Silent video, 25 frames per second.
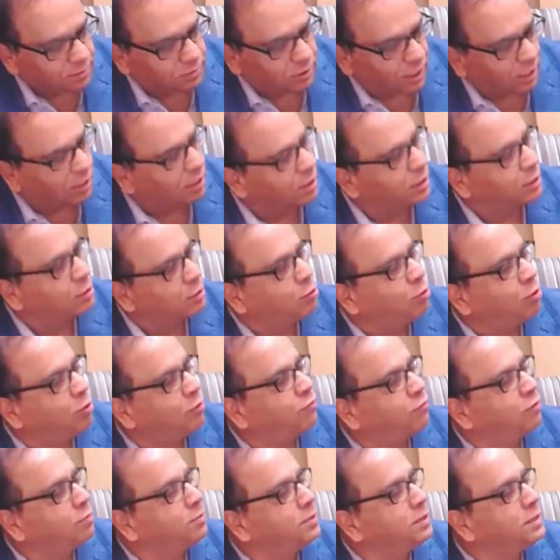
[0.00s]
I got a call
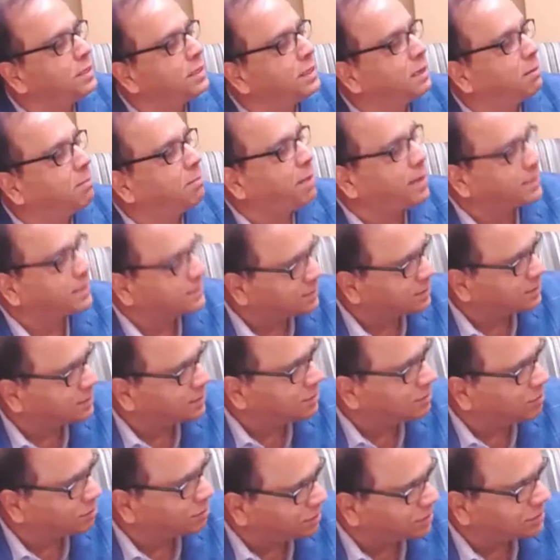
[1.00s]
from Indian ambassador,
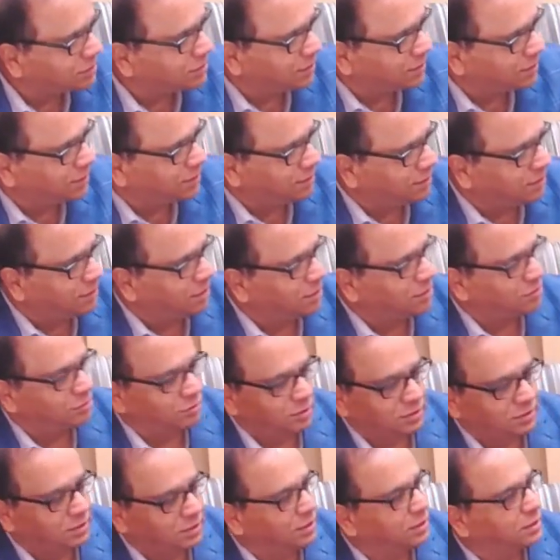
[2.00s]
Naresh Chandra. He said,
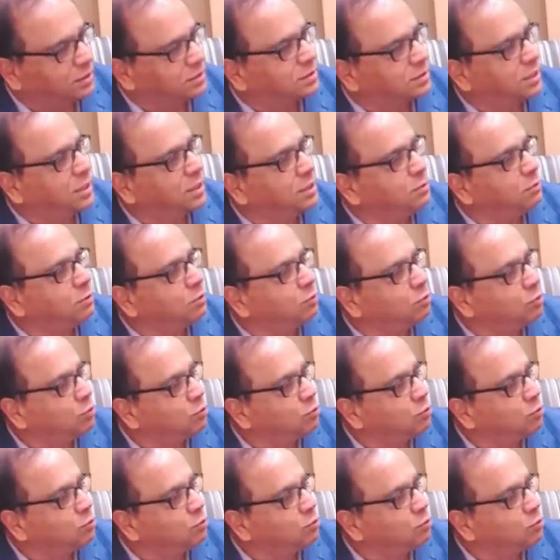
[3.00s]
Swadesh, I understand you are going